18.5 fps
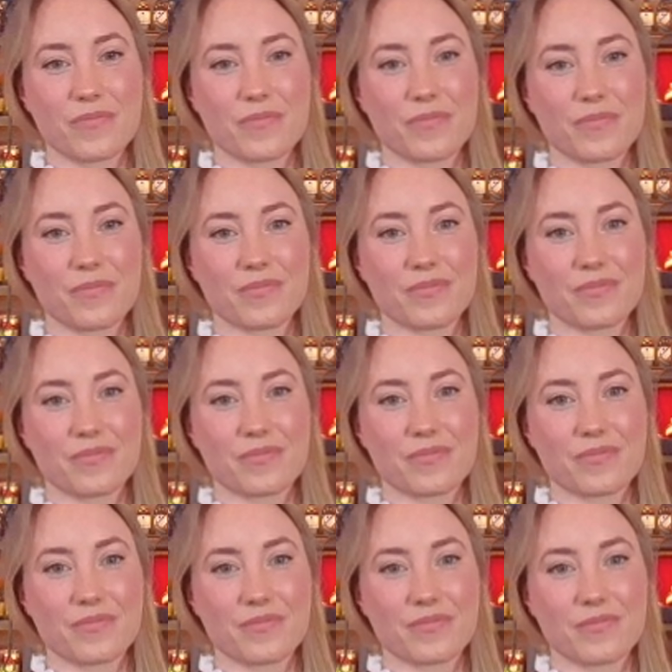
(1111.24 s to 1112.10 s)

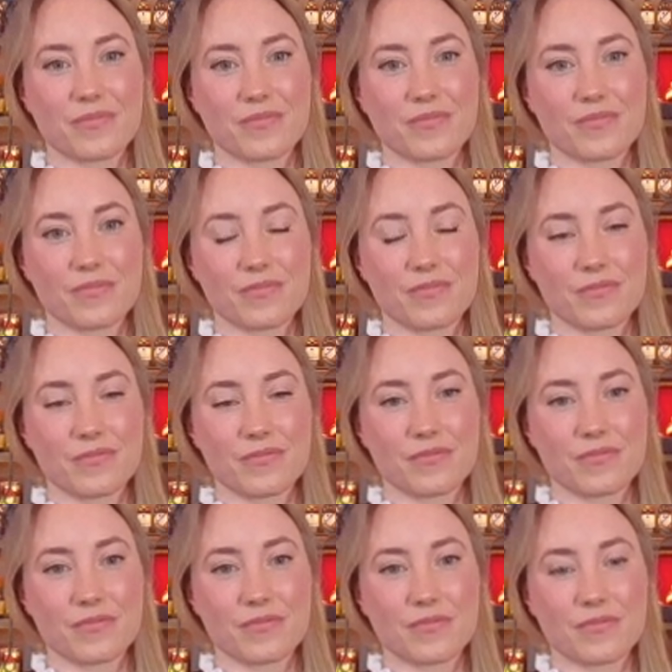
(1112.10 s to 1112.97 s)

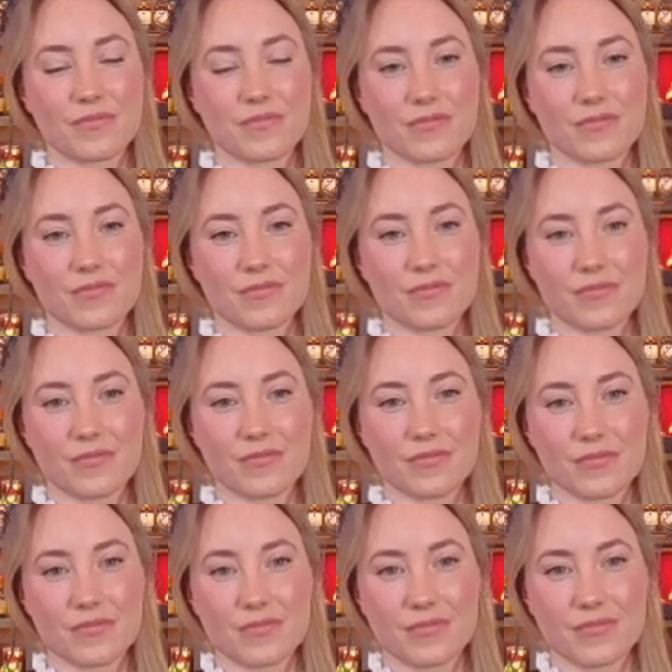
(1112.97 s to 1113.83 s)

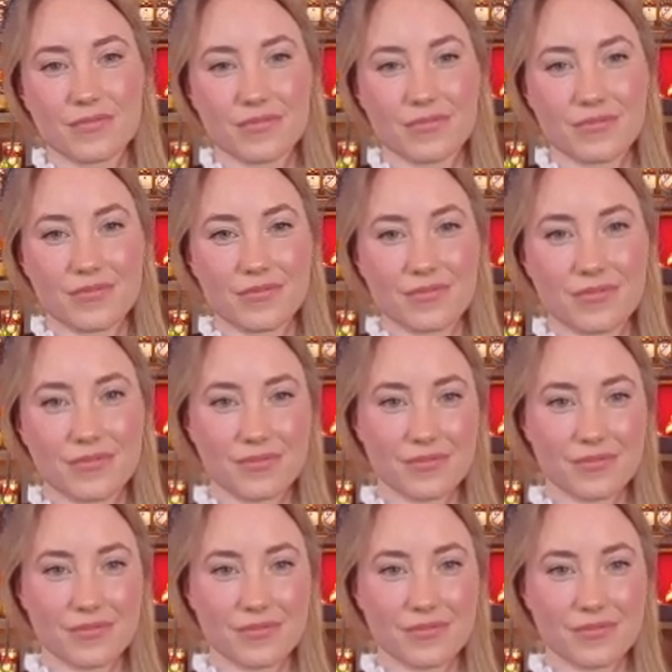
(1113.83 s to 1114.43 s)
(silent)